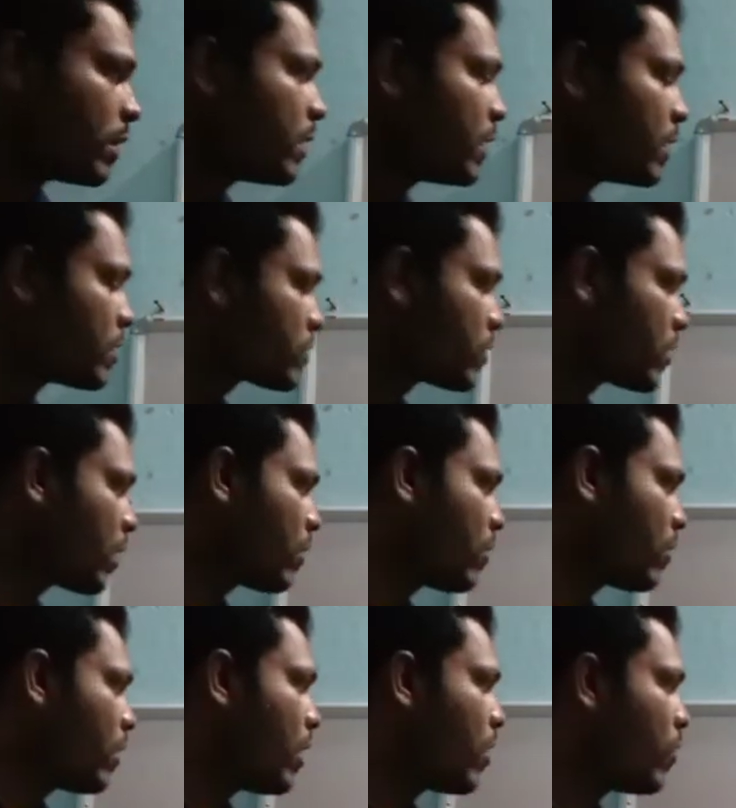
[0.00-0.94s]
So now,
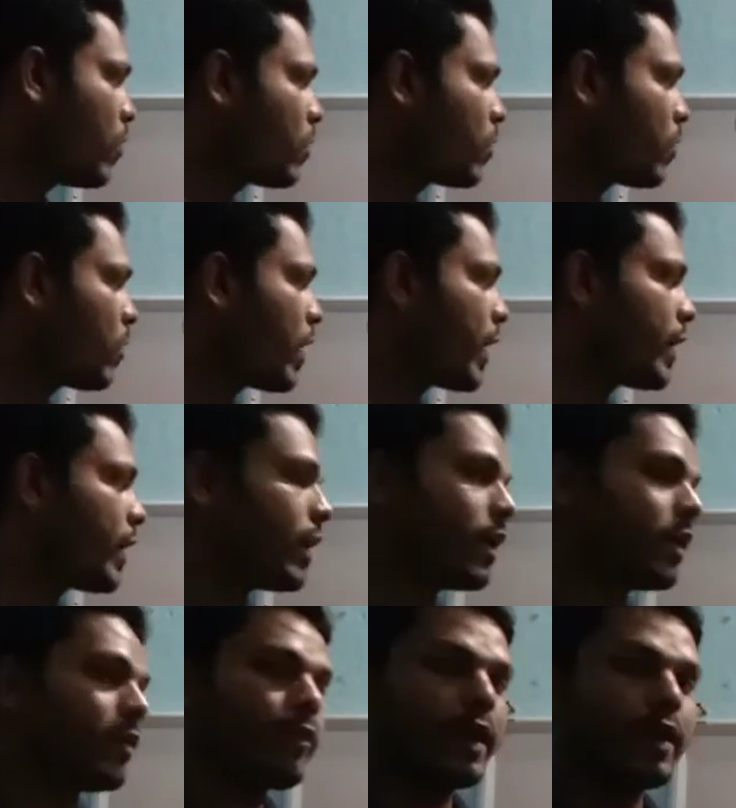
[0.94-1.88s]
how to
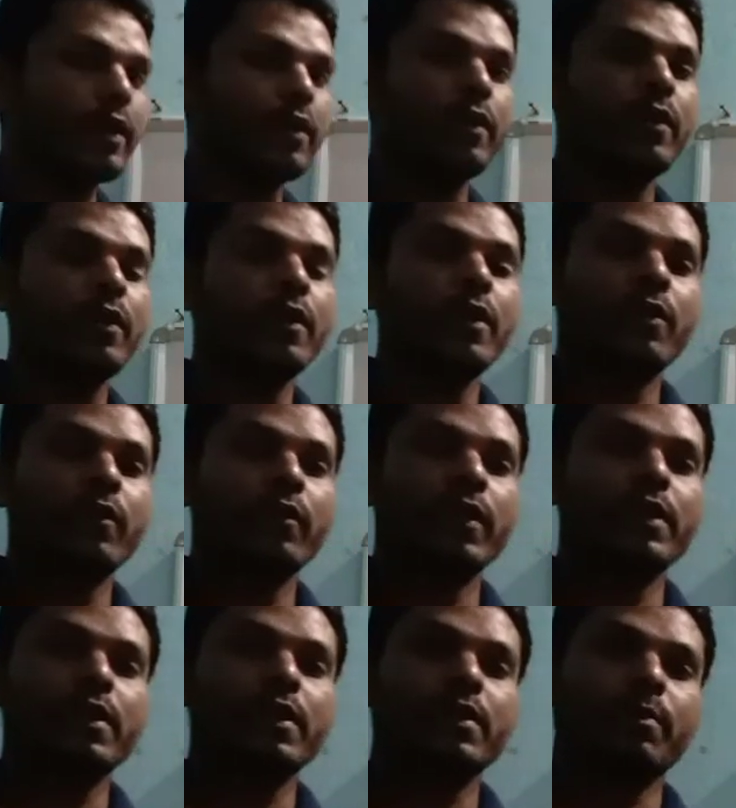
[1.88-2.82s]
identify
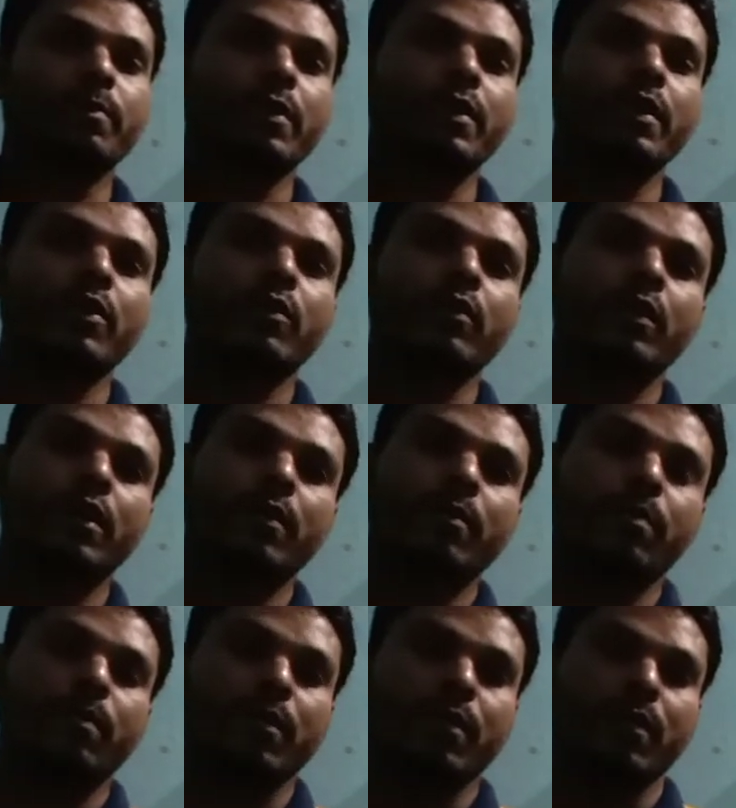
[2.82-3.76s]
whether the particular
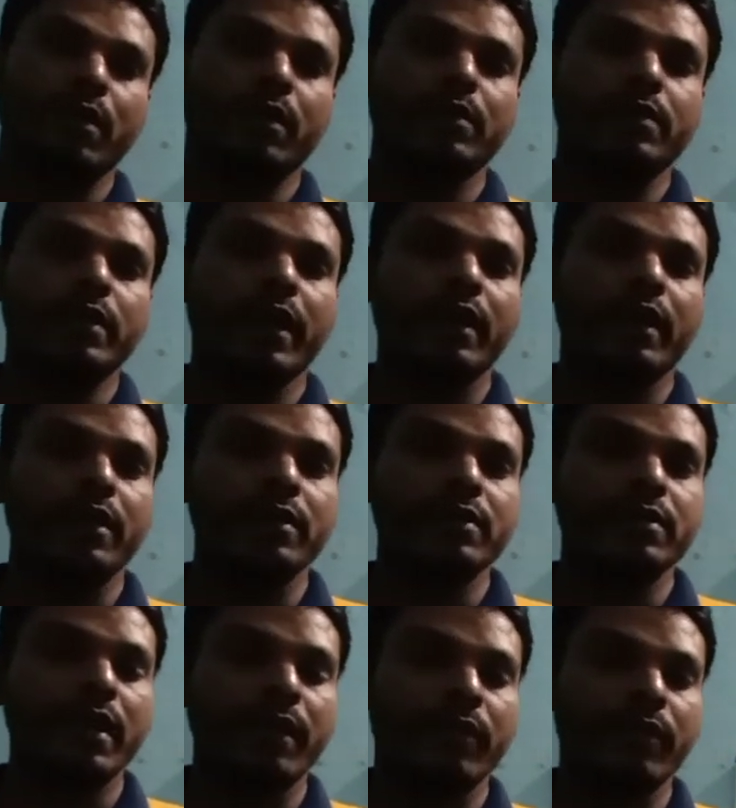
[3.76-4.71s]
thing is
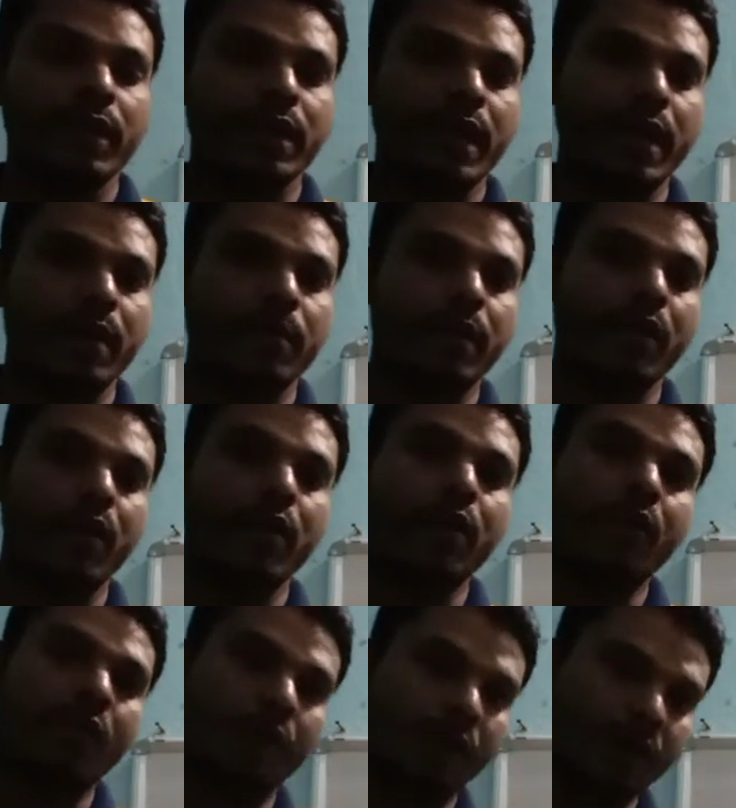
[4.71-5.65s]
having carbon or
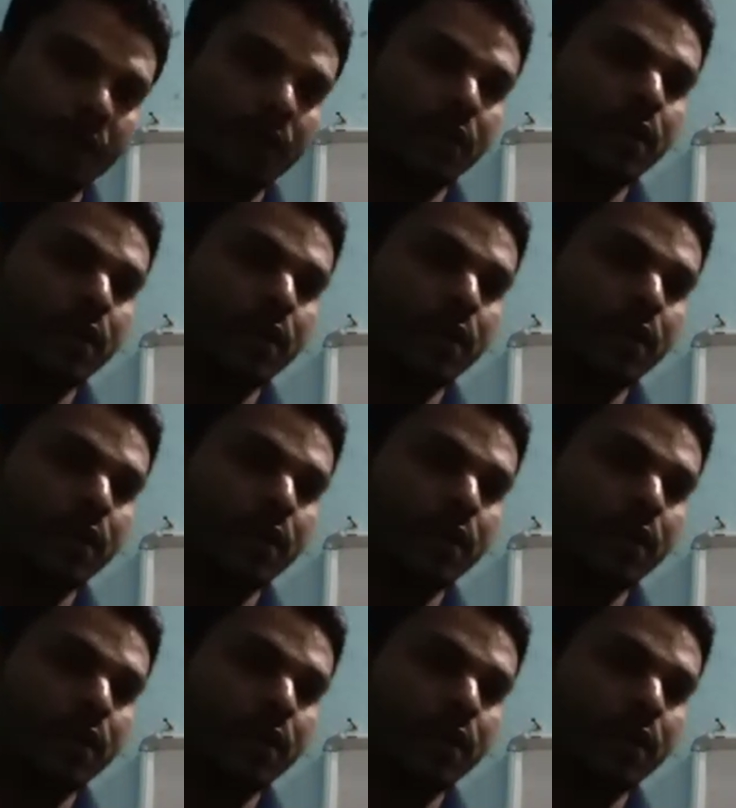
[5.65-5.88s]
not?